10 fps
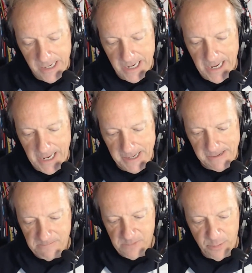
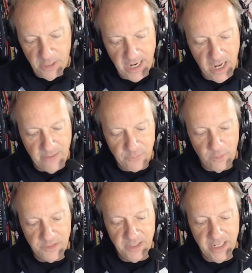the playoffs,
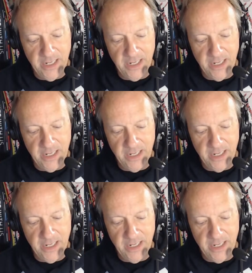once again,